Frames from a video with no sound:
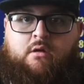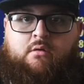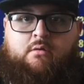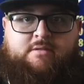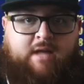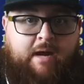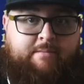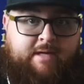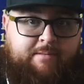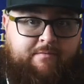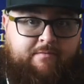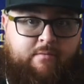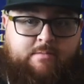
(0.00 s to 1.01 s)
dominating
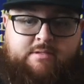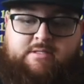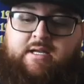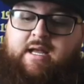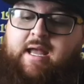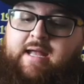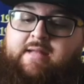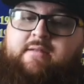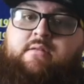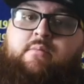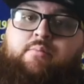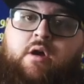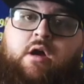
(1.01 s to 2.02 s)
performance tonight, and
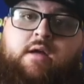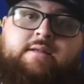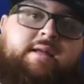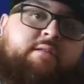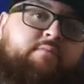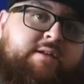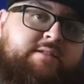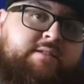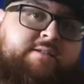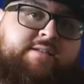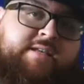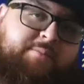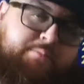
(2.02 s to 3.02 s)
LeBron and the rest of the
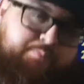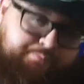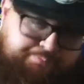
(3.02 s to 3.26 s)
team.